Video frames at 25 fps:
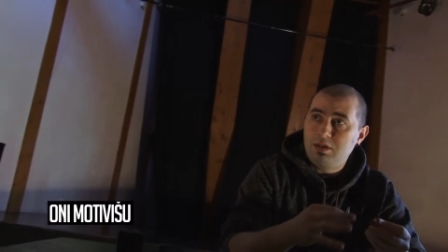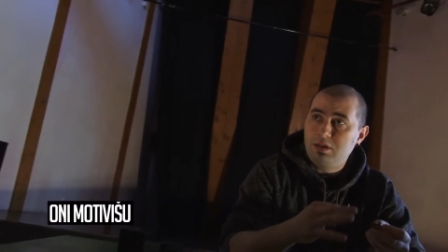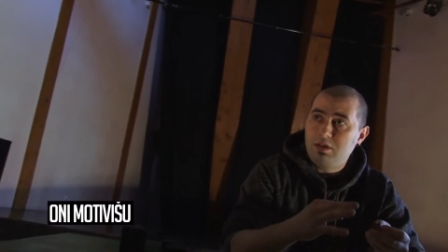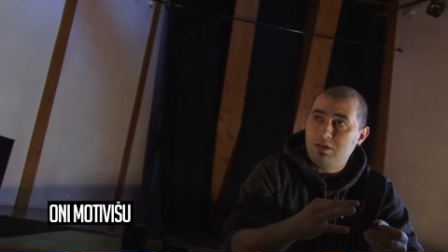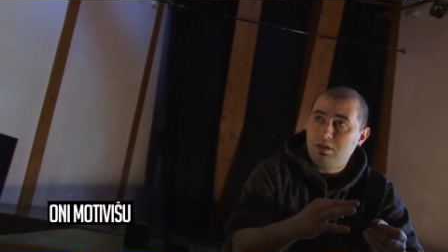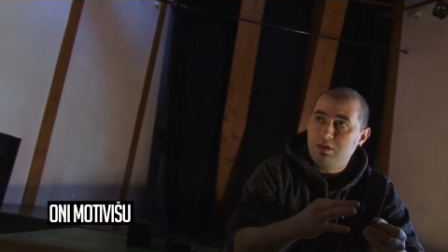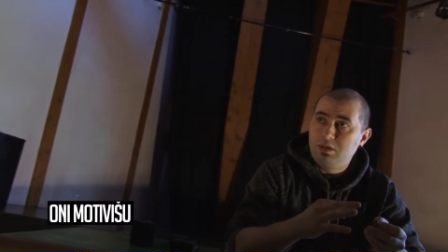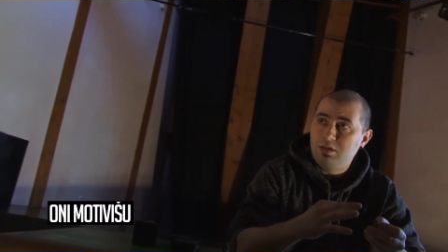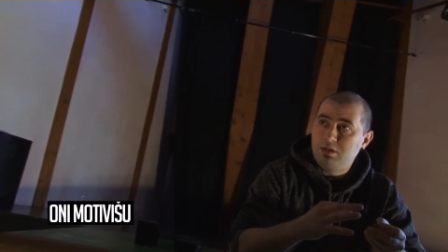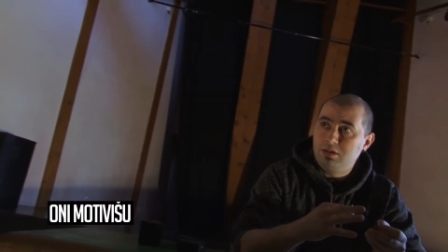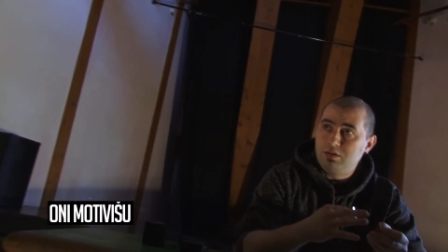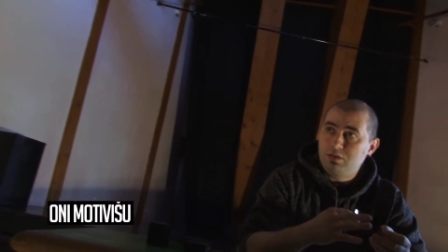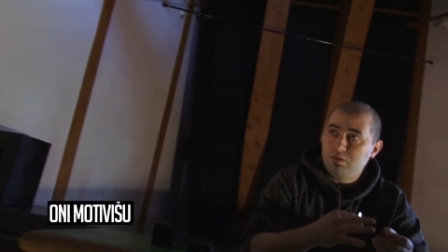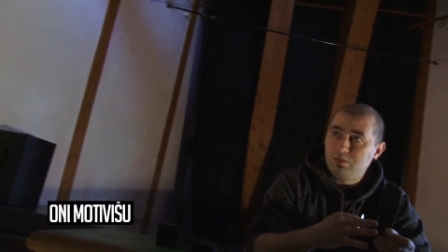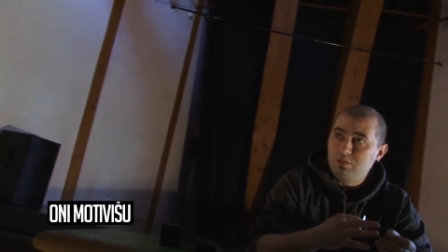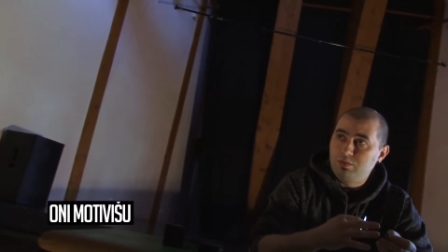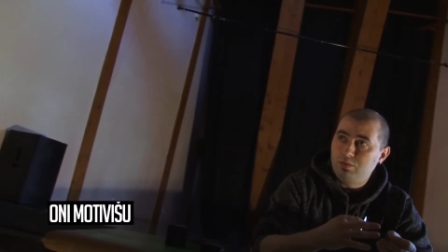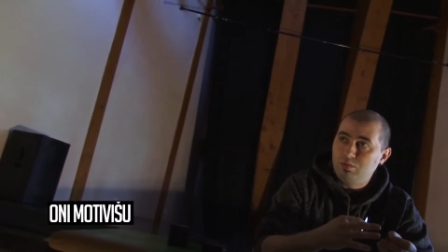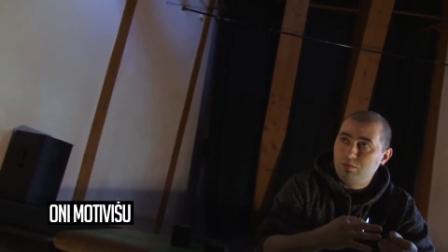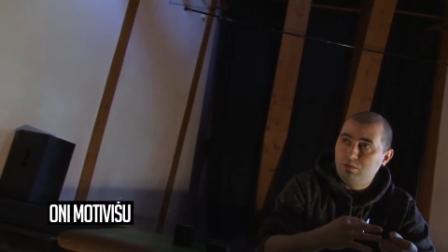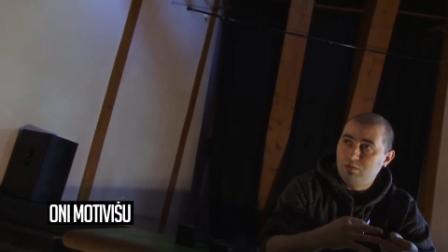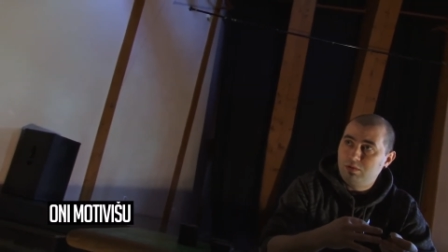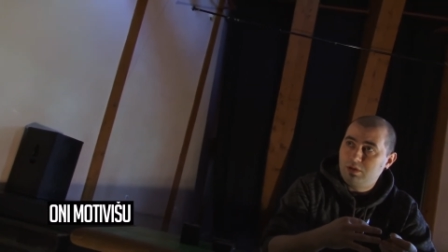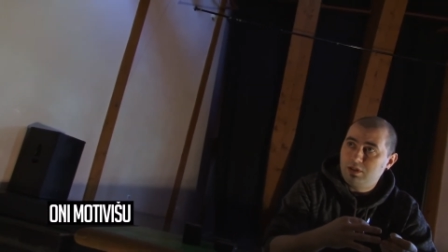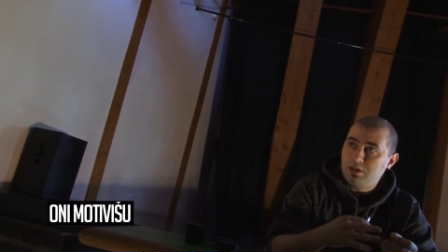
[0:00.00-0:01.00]
e,
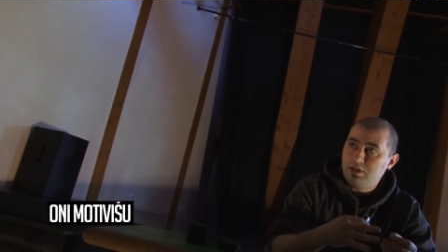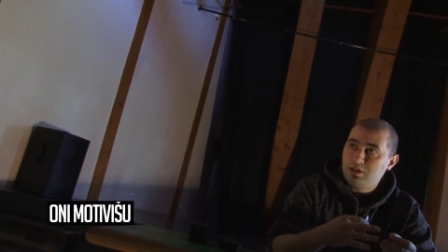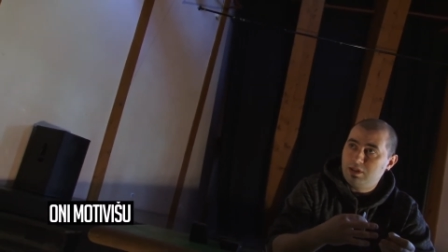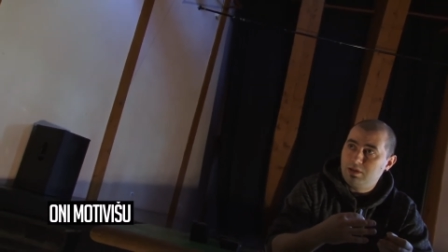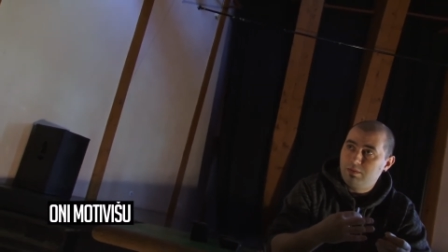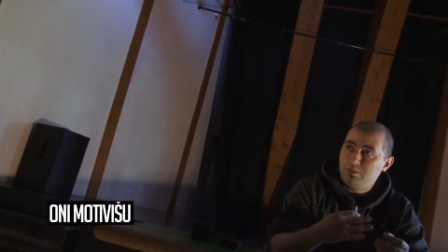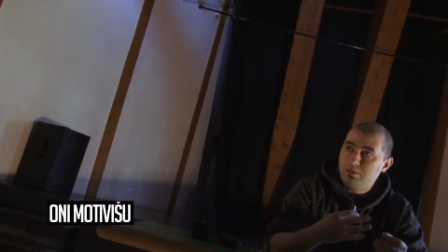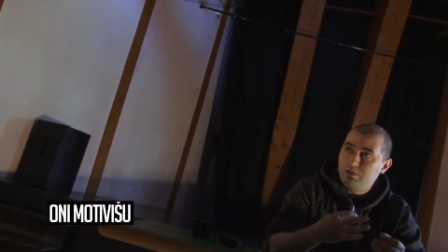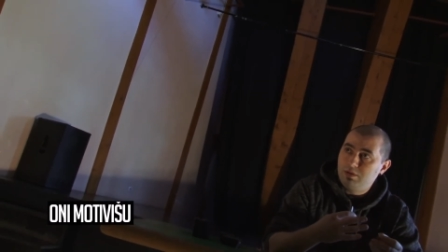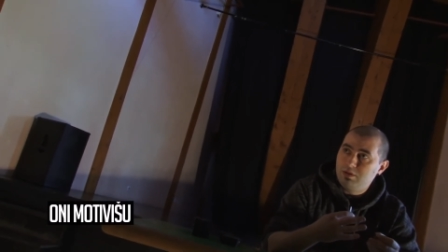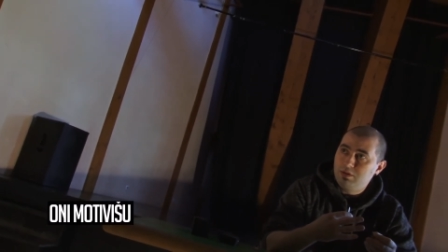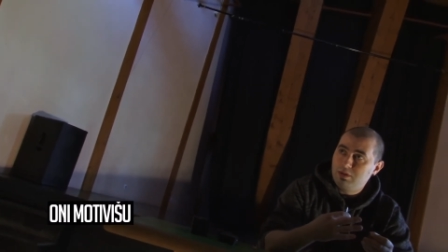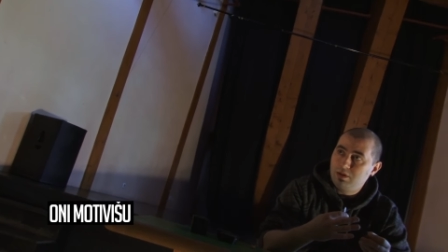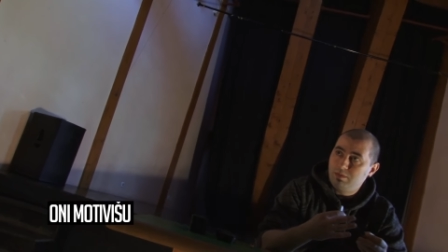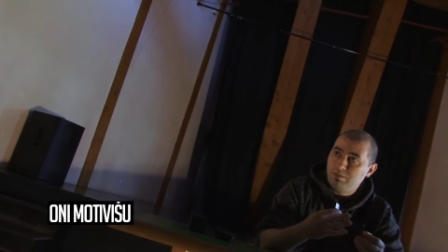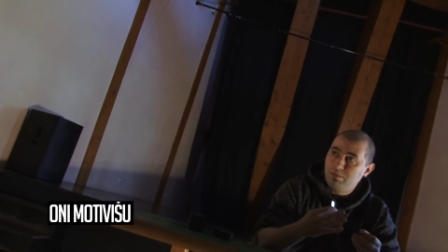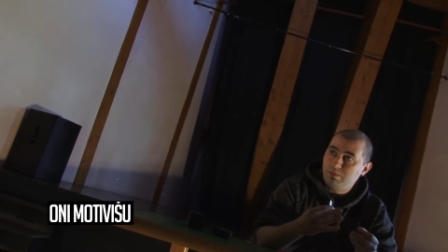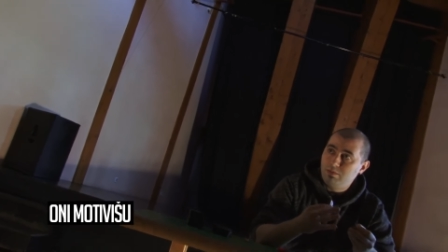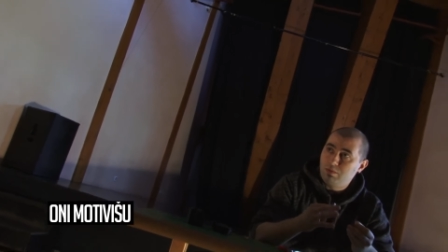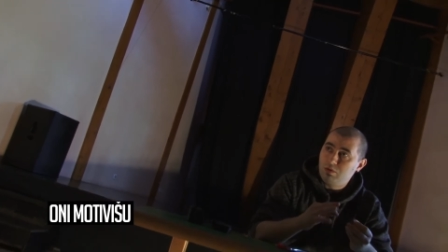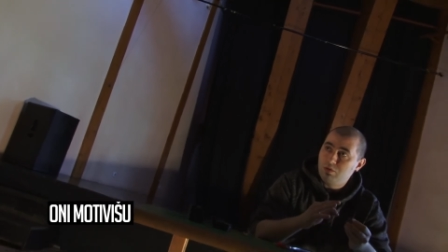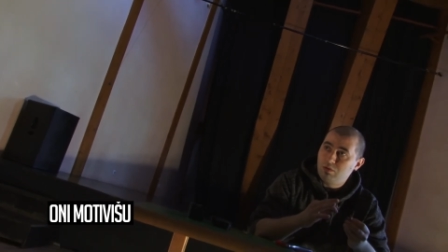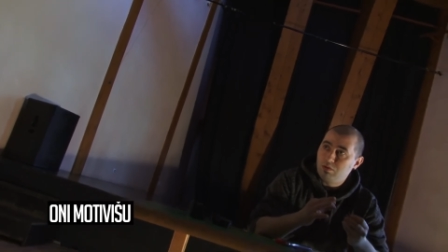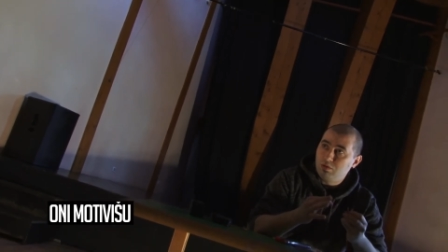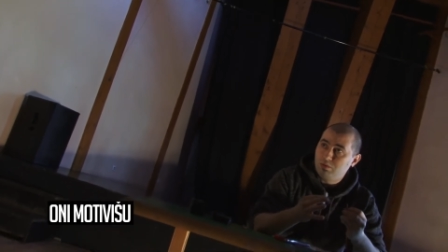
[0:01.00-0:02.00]
skulpture da bi, da bi
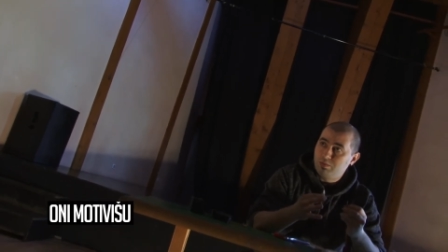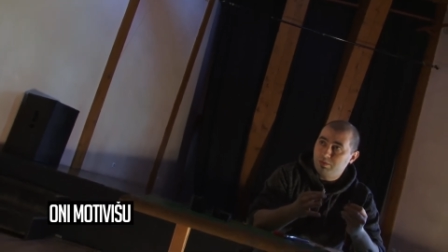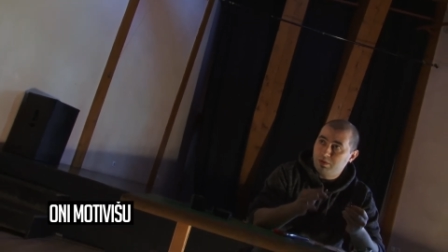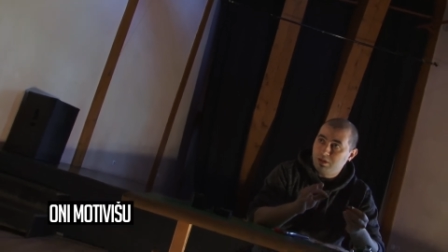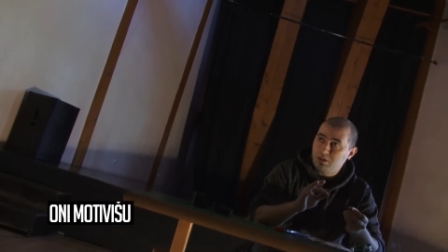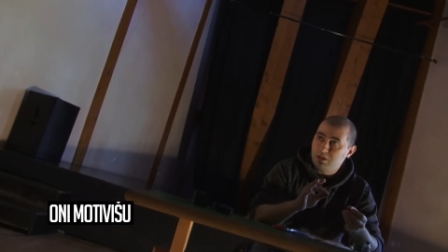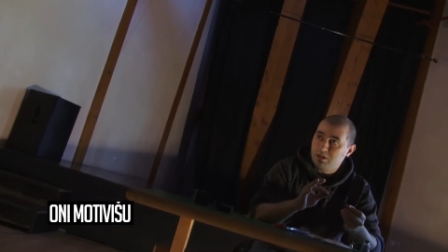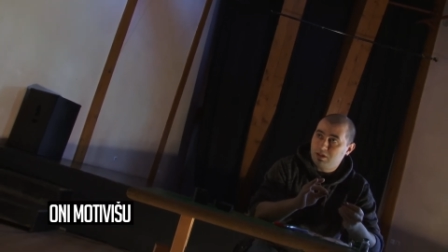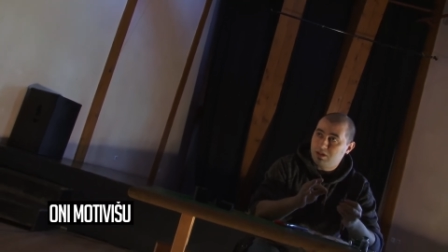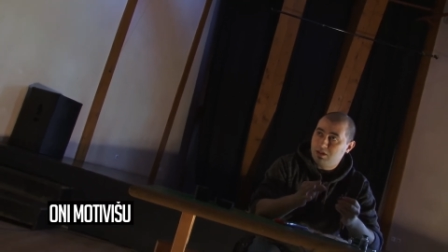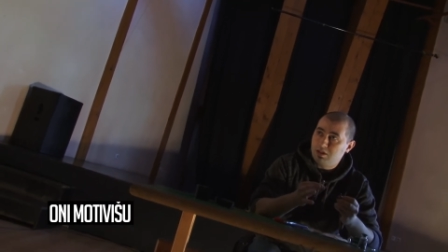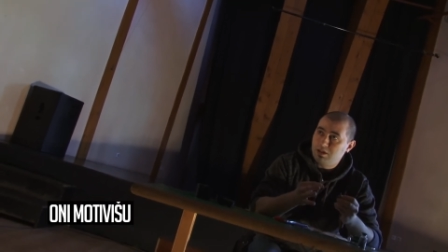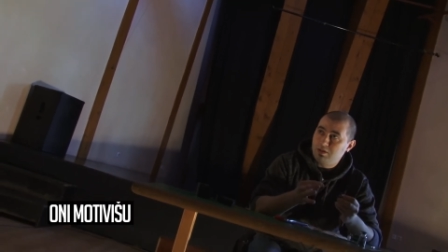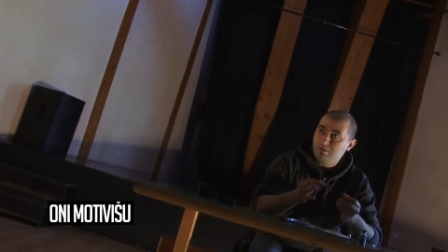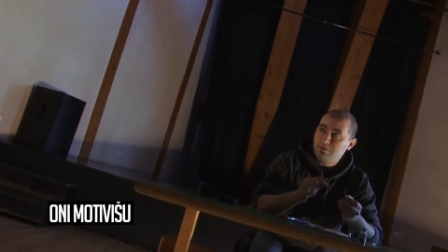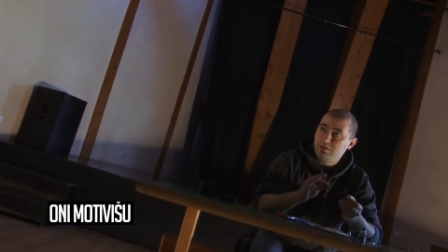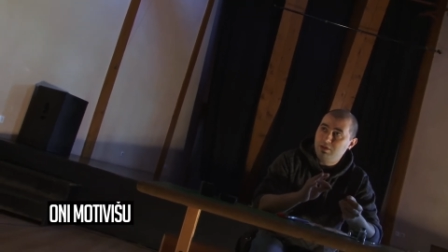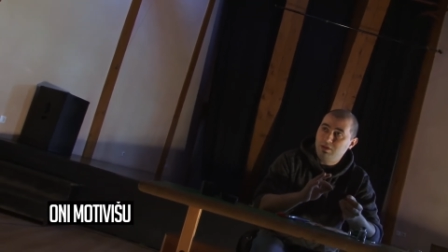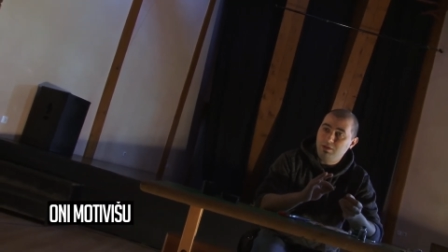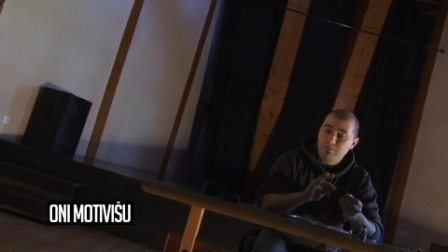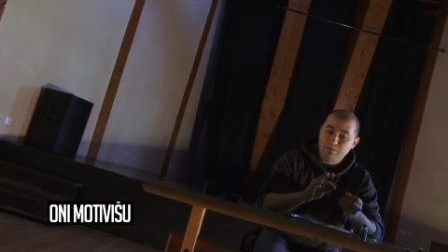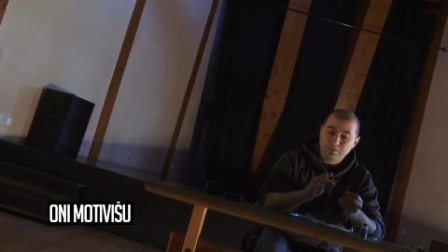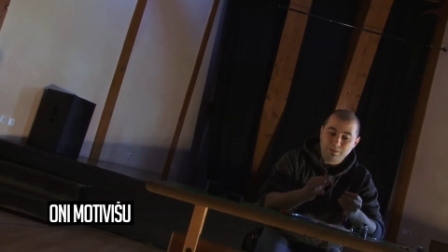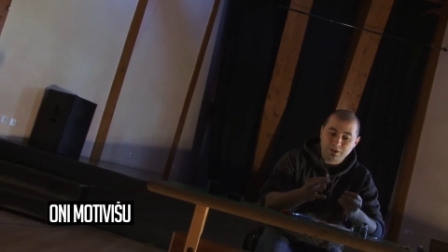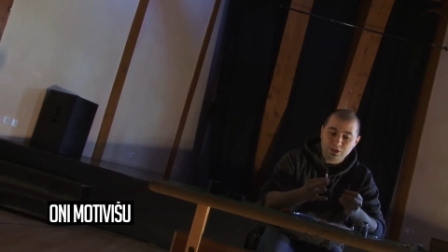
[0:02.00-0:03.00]
mogao otprilike da
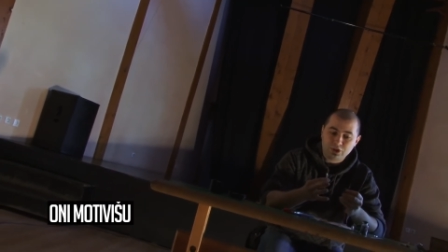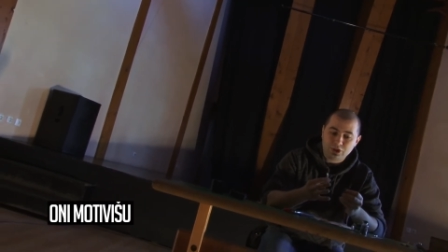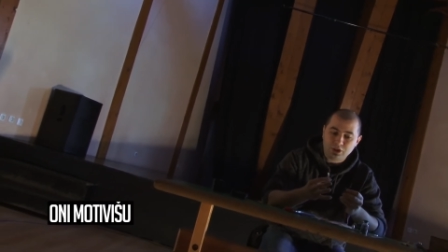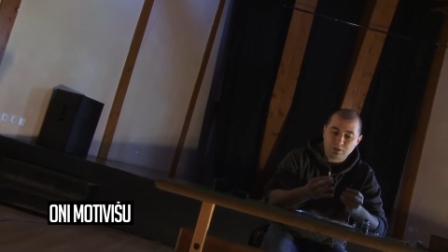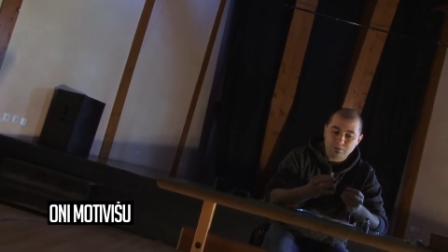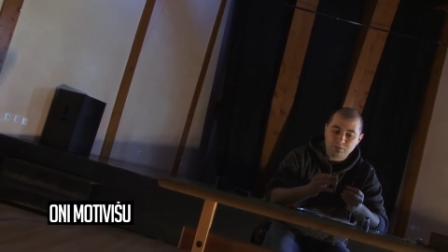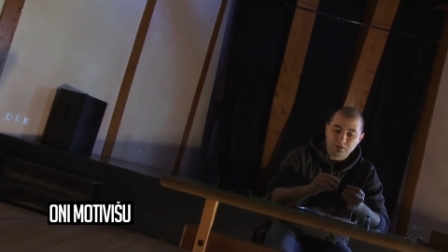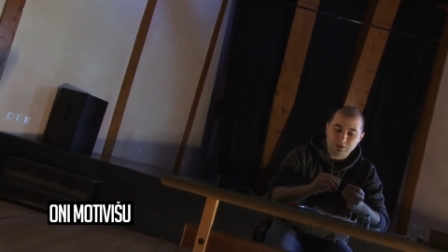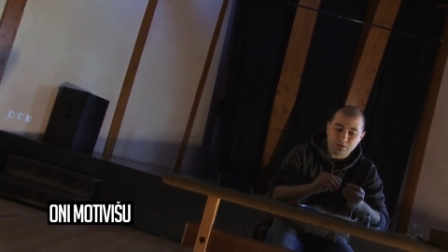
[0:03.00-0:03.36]
vidim na čemu